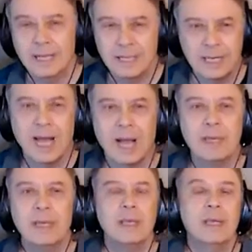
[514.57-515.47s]
and
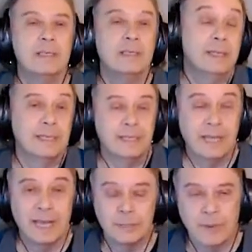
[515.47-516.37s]
Tommy to this
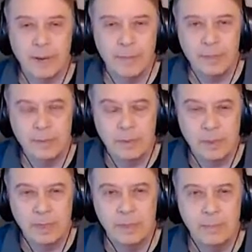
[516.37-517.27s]
day is probably
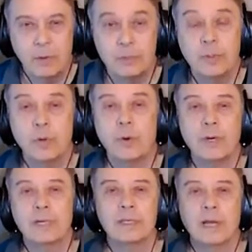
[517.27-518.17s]
the most
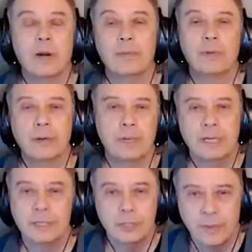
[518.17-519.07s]
recorded guitar player in
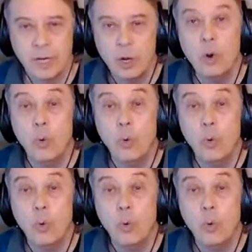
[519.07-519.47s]
history,